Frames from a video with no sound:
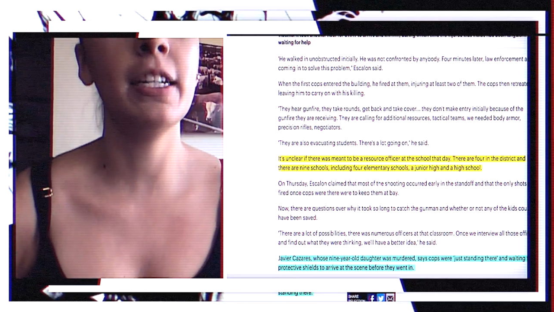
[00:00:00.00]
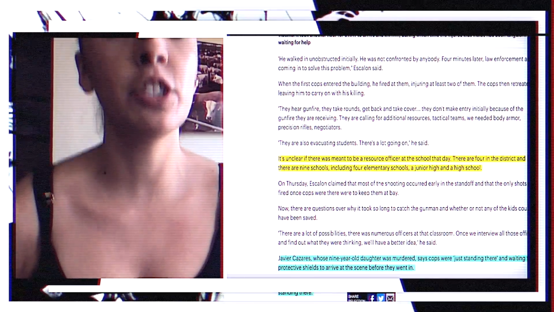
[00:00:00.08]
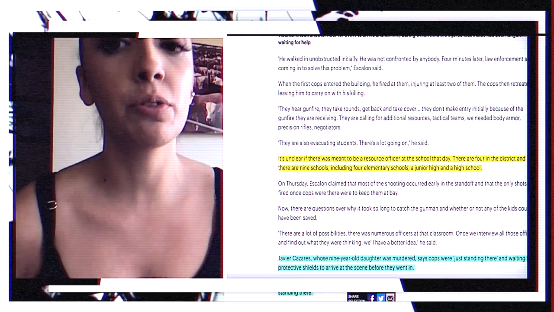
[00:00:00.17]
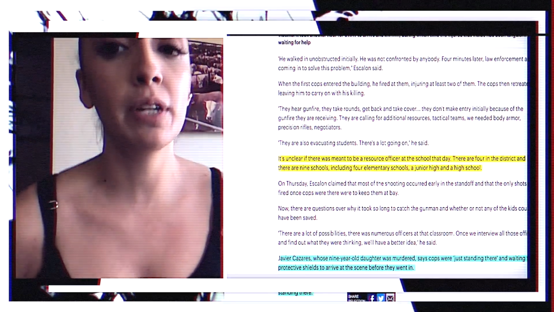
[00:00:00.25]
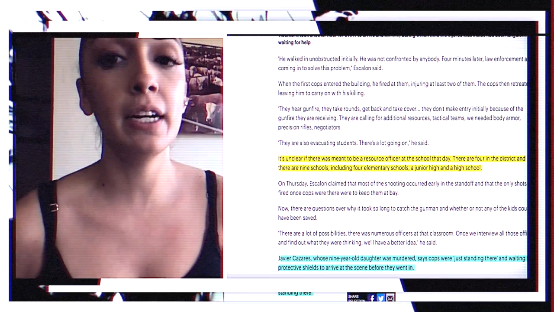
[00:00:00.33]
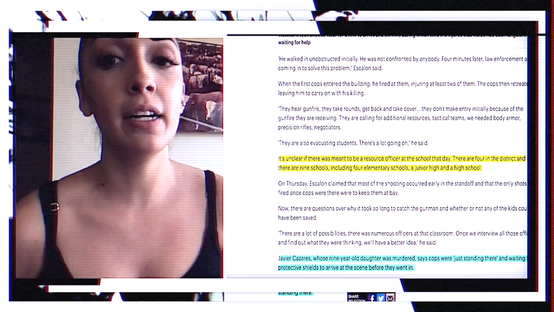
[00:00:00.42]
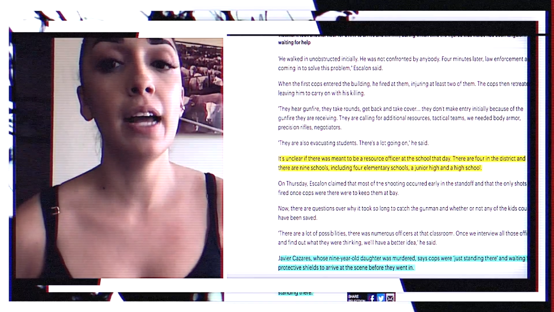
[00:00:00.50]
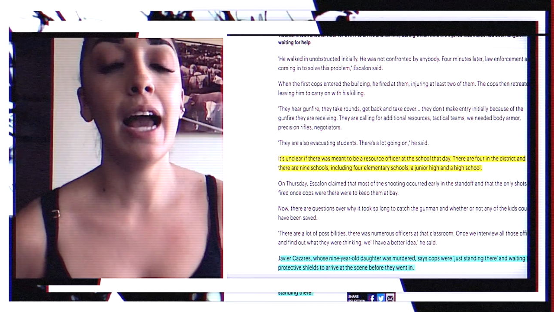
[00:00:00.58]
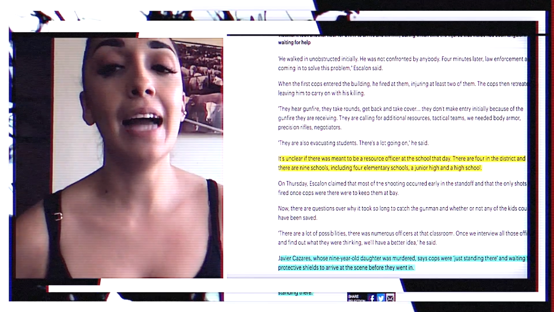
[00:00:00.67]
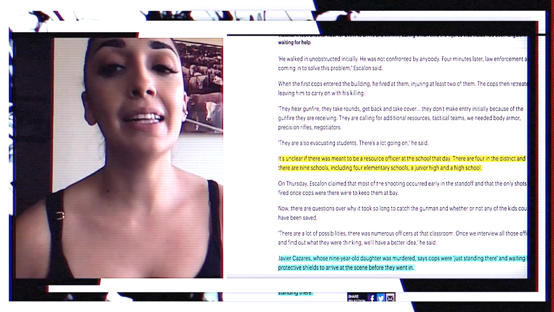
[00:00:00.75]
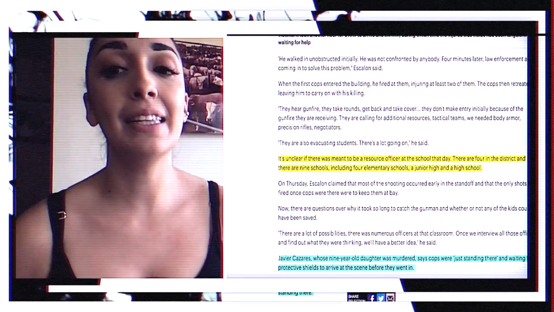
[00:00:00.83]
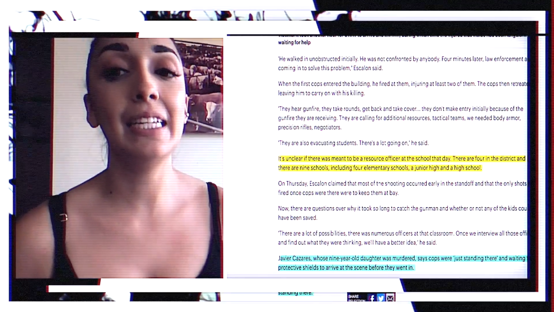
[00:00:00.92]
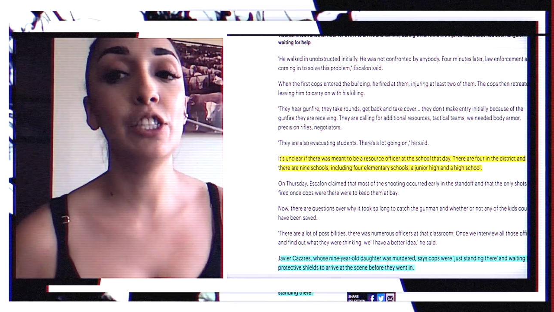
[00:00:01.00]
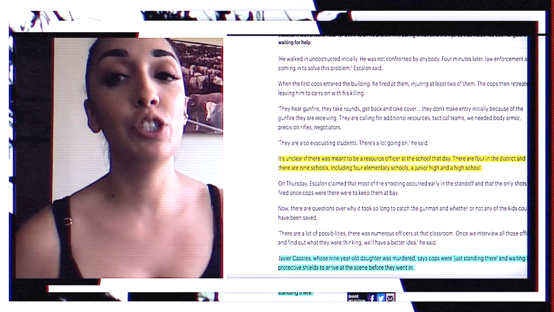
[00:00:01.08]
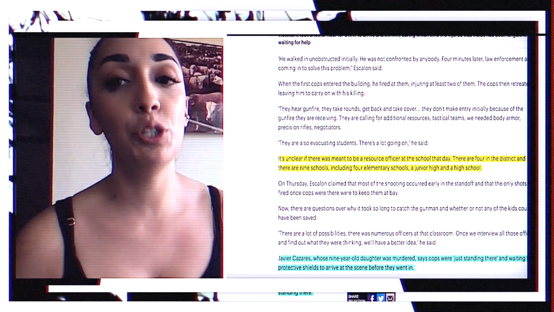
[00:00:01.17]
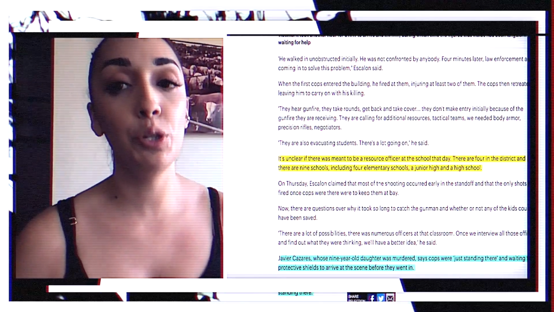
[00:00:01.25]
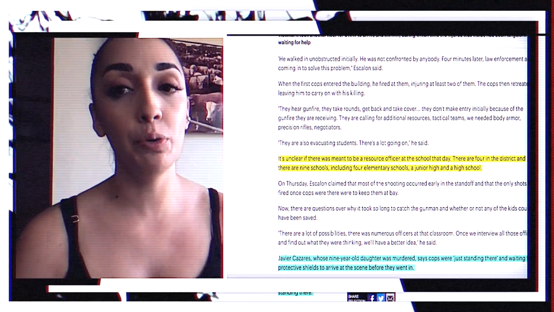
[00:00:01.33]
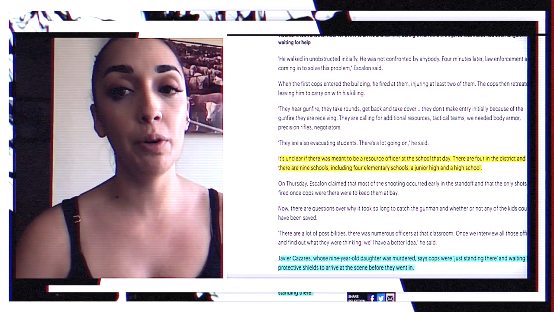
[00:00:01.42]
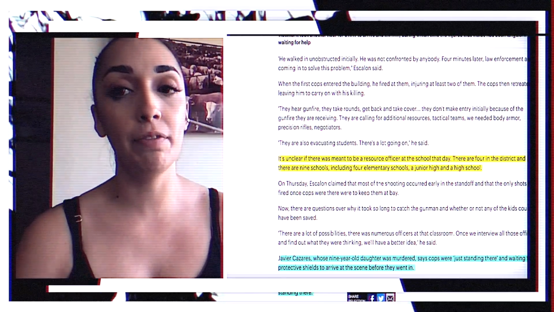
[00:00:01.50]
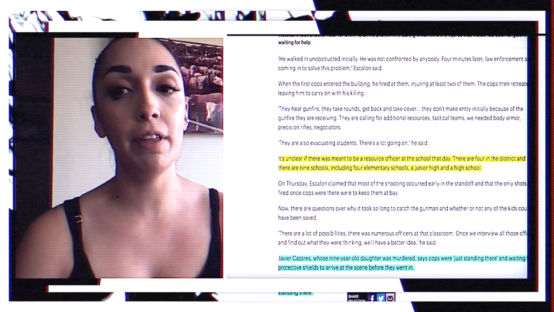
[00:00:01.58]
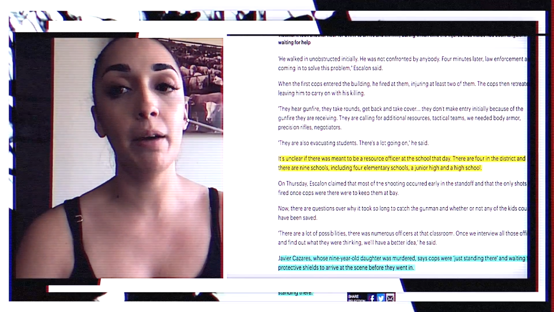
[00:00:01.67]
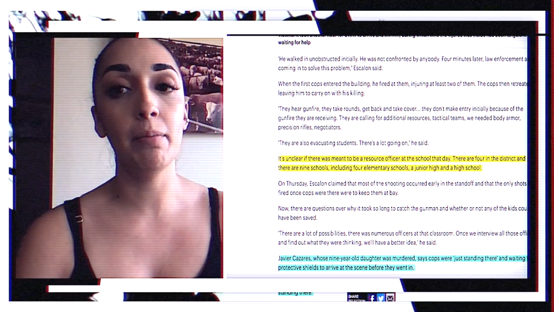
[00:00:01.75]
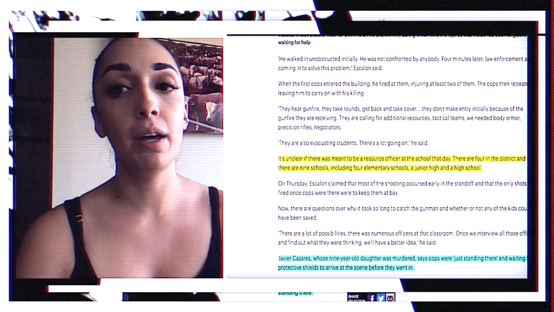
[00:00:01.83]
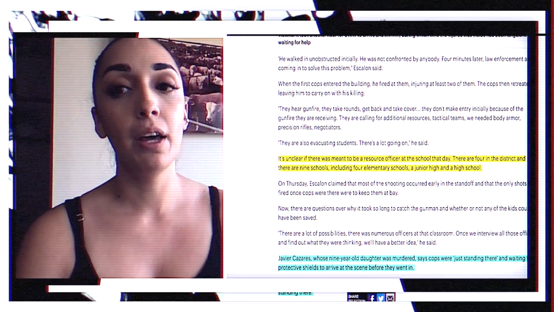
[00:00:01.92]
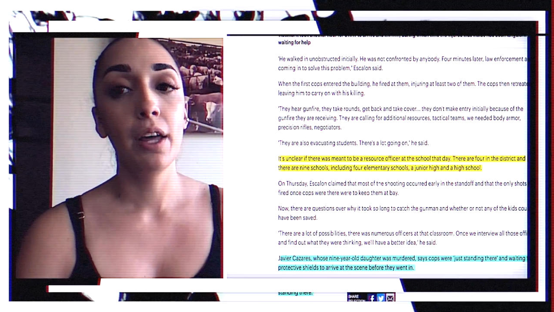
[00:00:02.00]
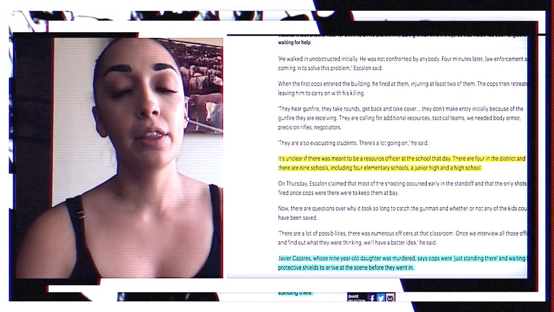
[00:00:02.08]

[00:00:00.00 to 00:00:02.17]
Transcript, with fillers: injuring at least two of them.